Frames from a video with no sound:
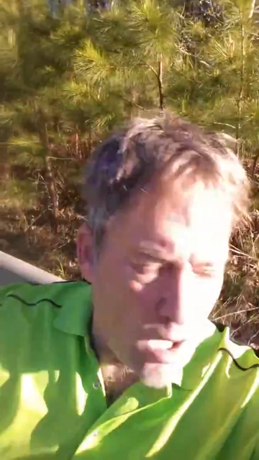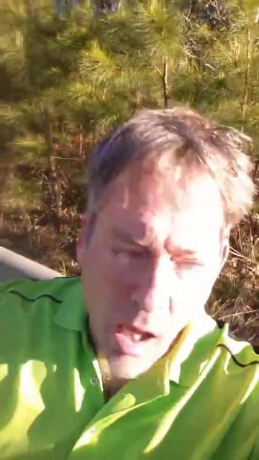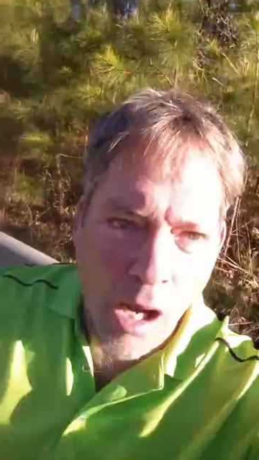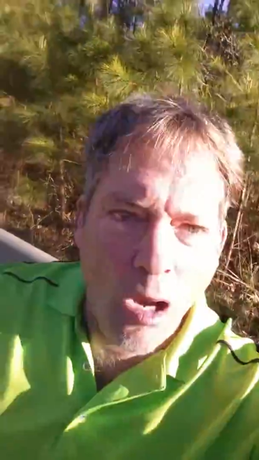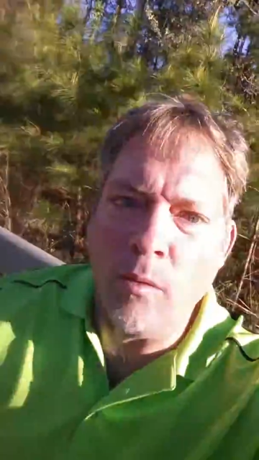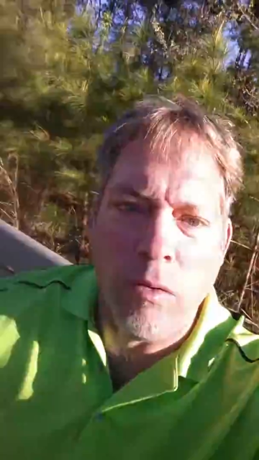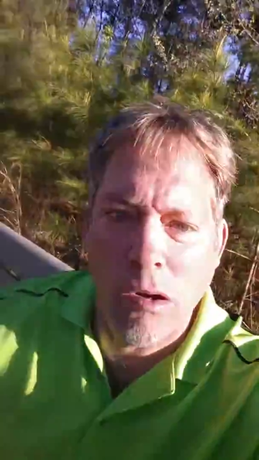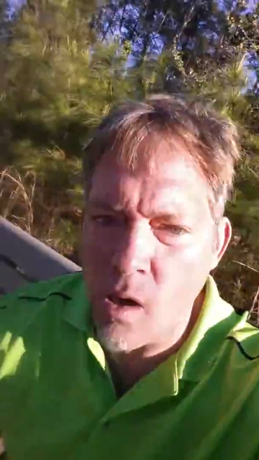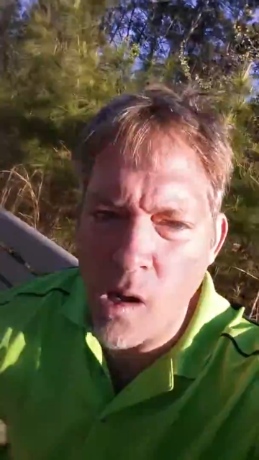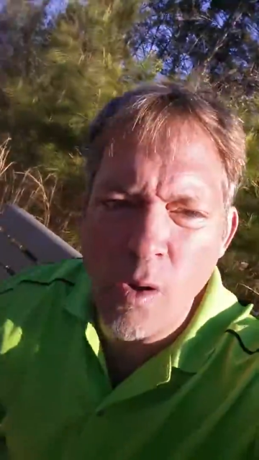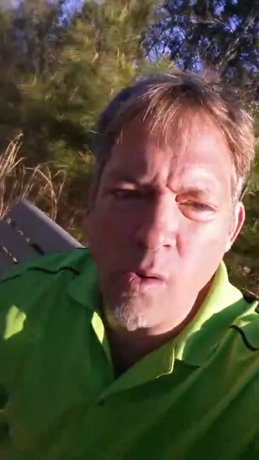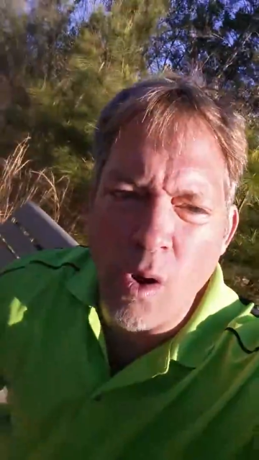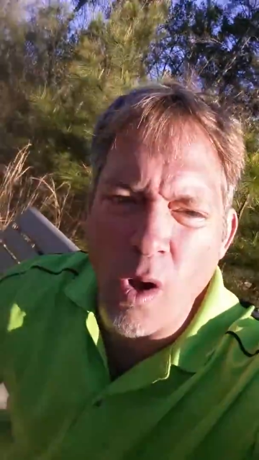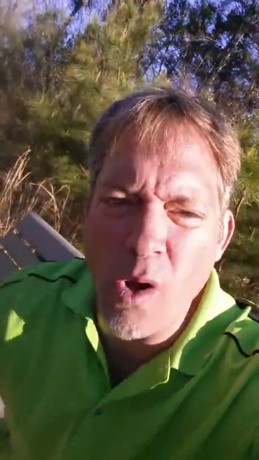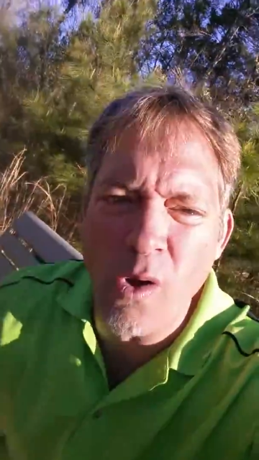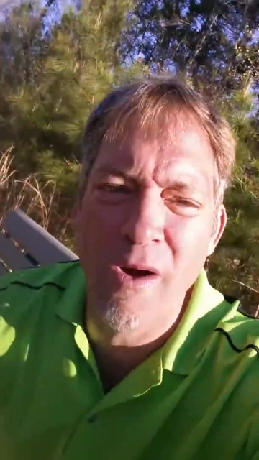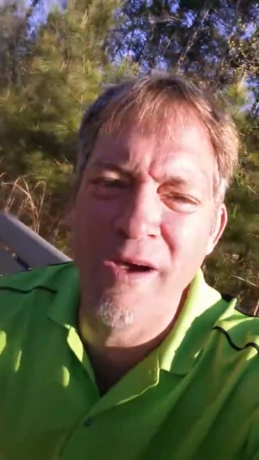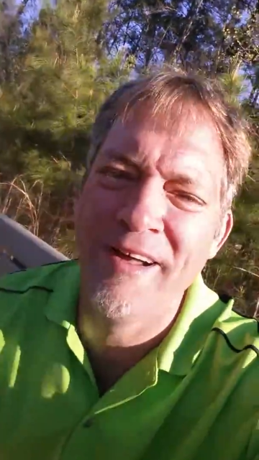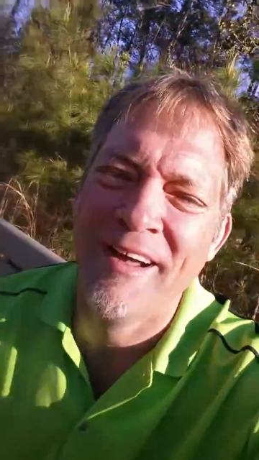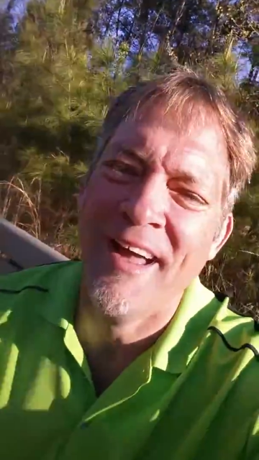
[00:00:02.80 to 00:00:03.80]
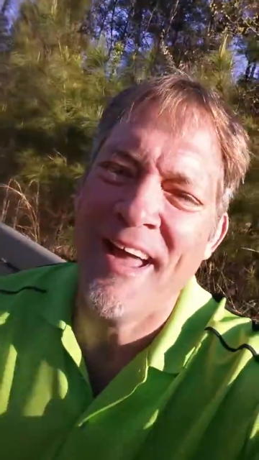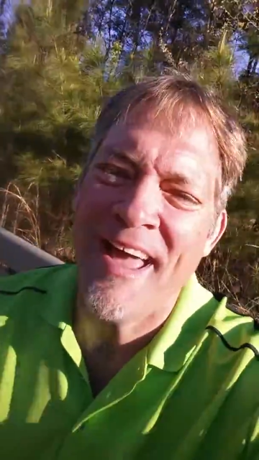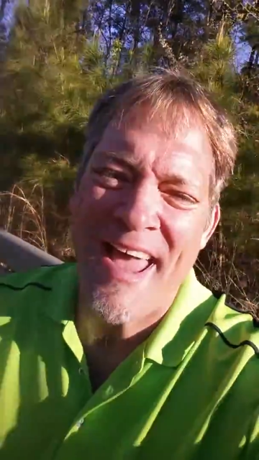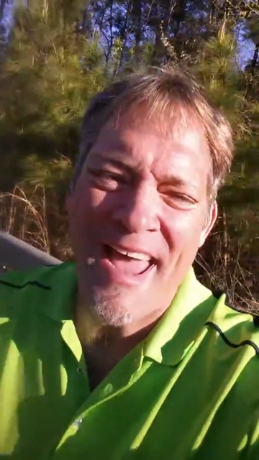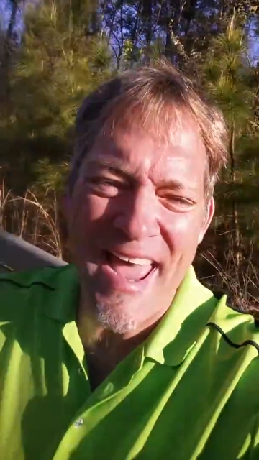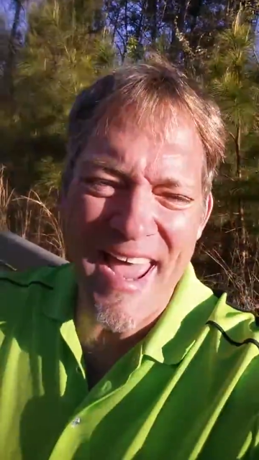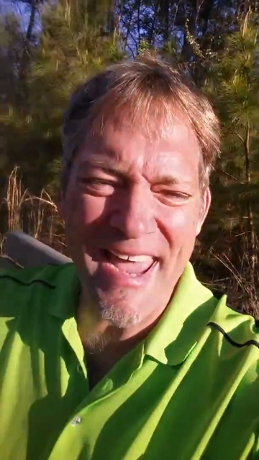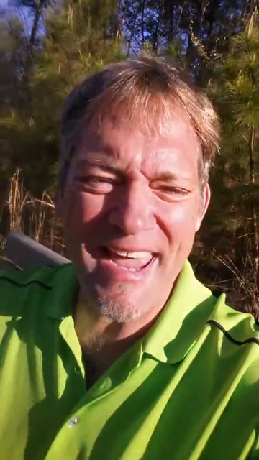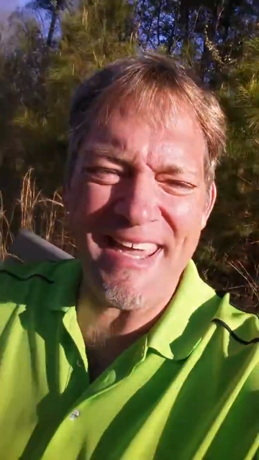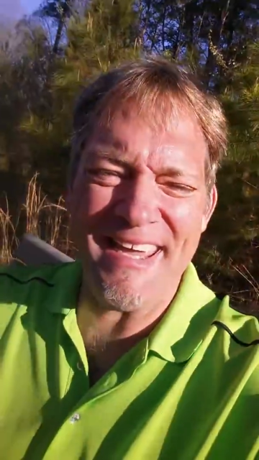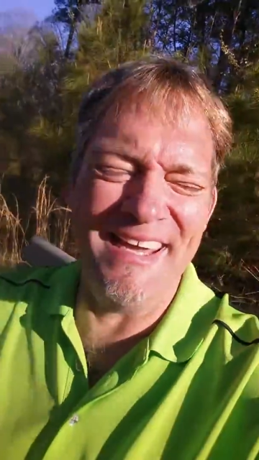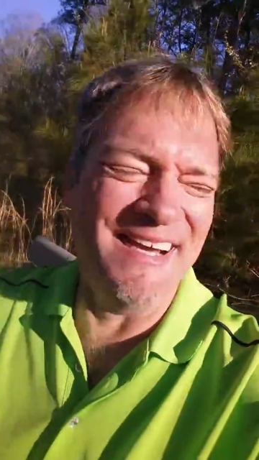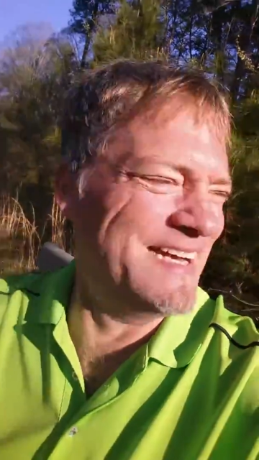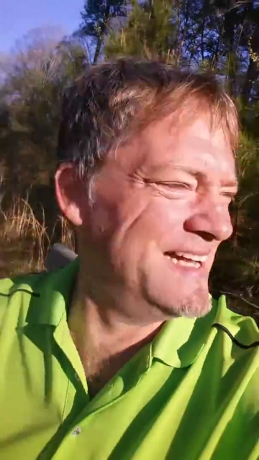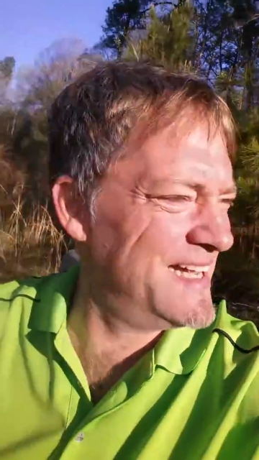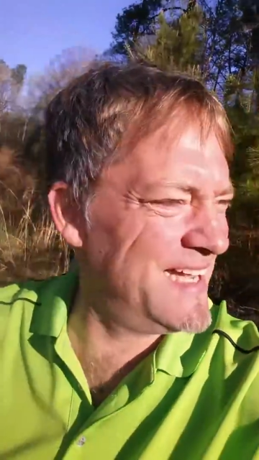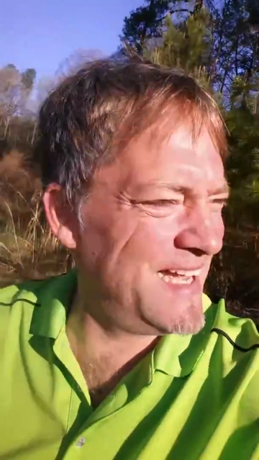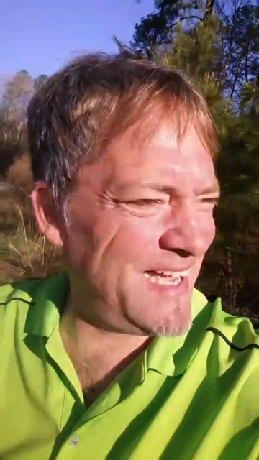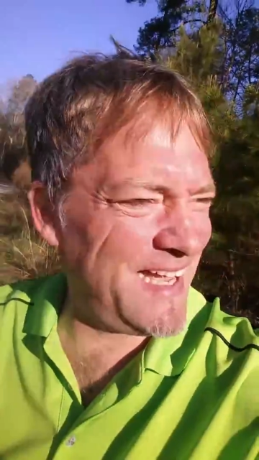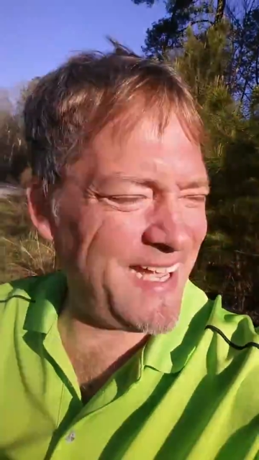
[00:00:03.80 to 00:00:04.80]
ho, ho, ho. Hey,
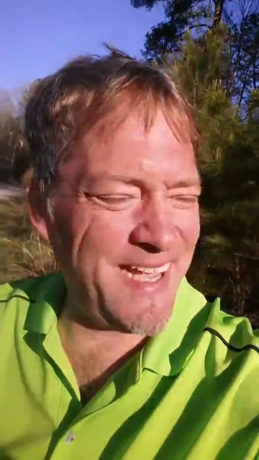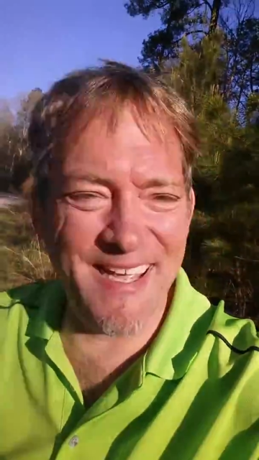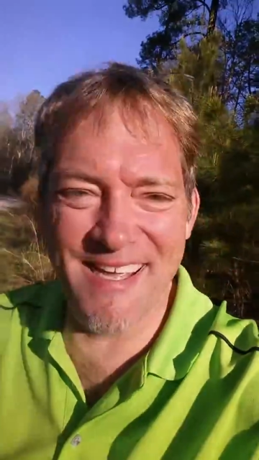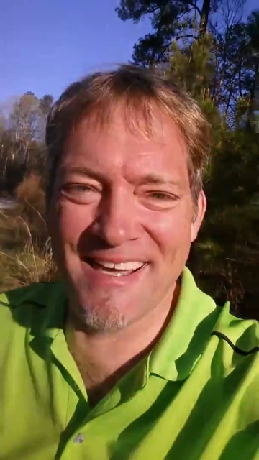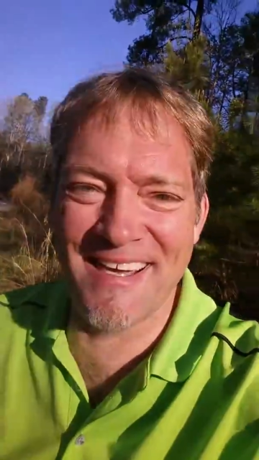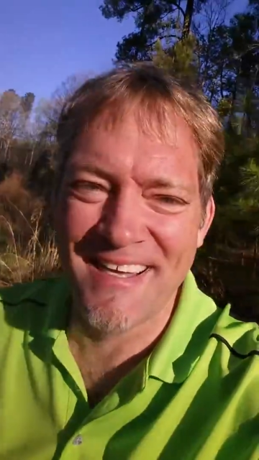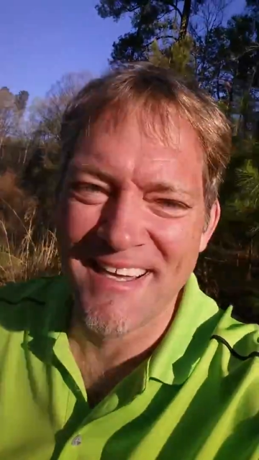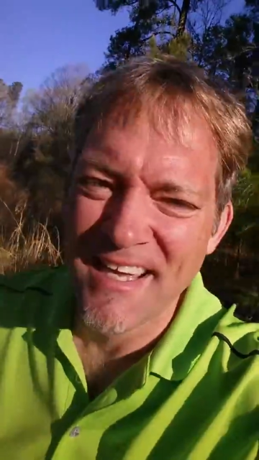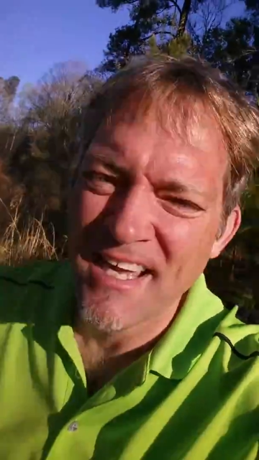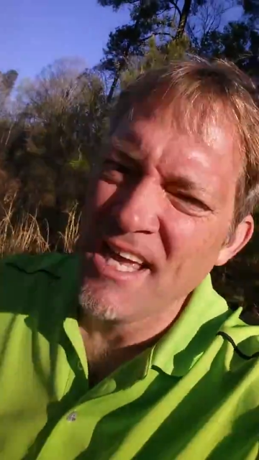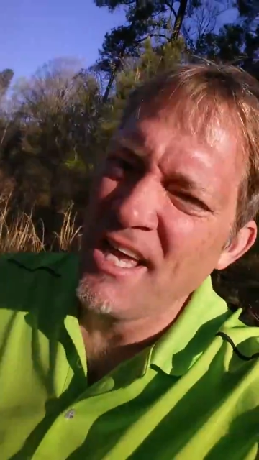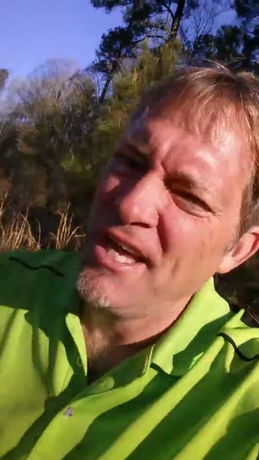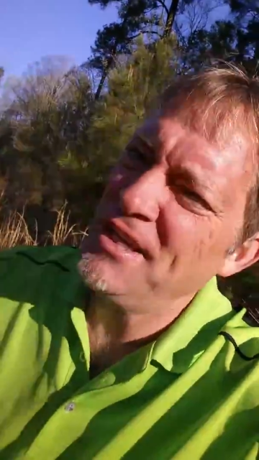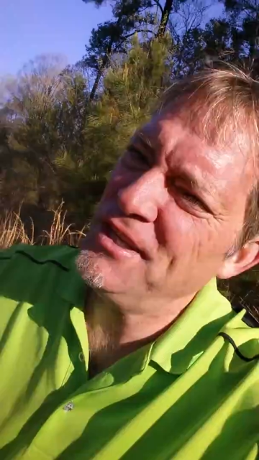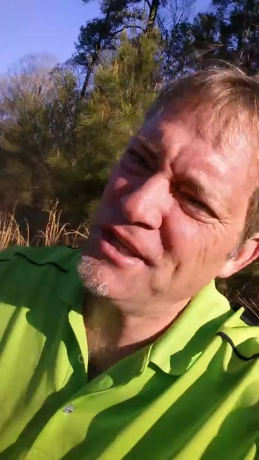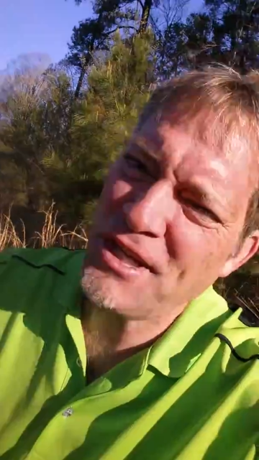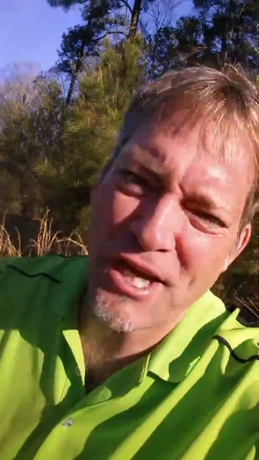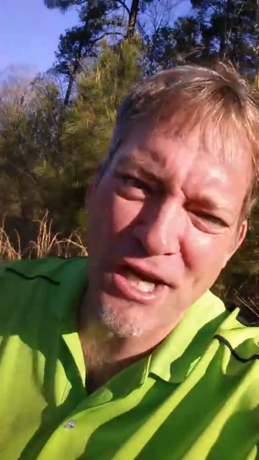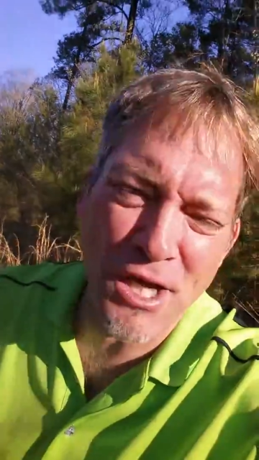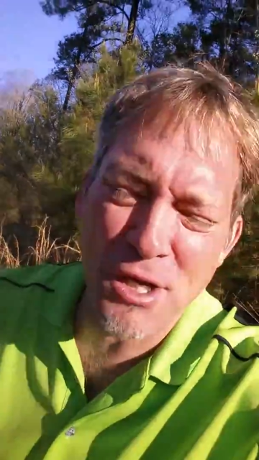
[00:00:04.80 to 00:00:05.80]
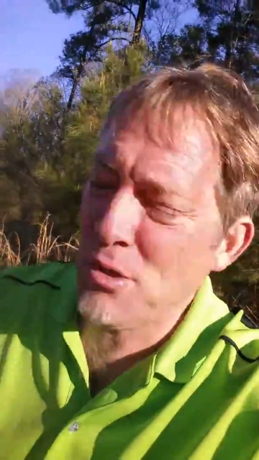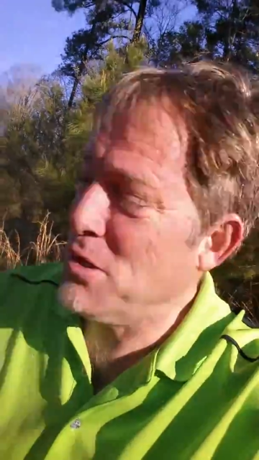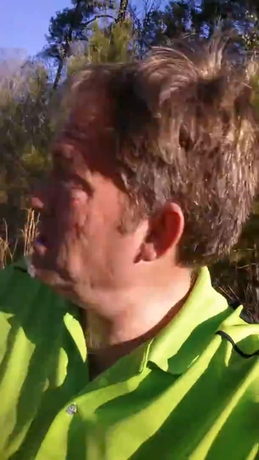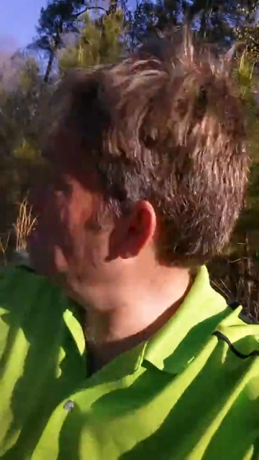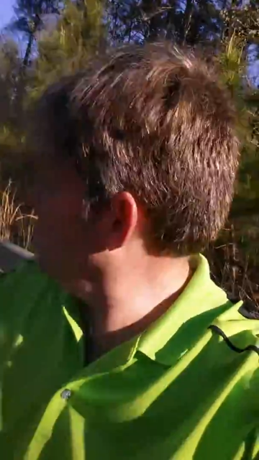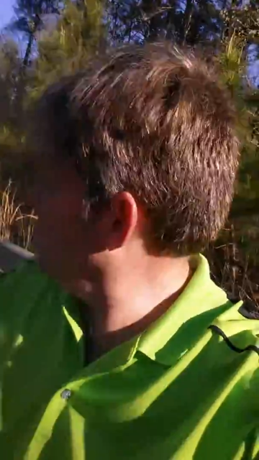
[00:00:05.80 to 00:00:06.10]
hey. No.